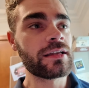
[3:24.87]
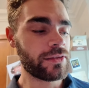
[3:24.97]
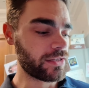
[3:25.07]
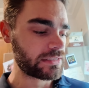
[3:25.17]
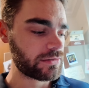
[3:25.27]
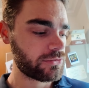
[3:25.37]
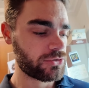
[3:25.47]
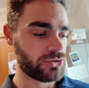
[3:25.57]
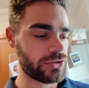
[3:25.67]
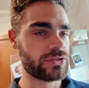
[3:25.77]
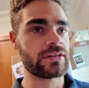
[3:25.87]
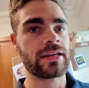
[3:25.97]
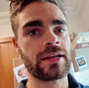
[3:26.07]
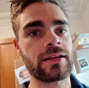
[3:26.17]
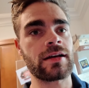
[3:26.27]
that's the nutrition
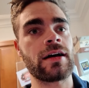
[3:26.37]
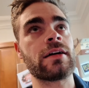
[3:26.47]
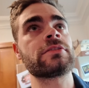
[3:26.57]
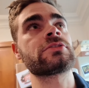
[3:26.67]
that I got.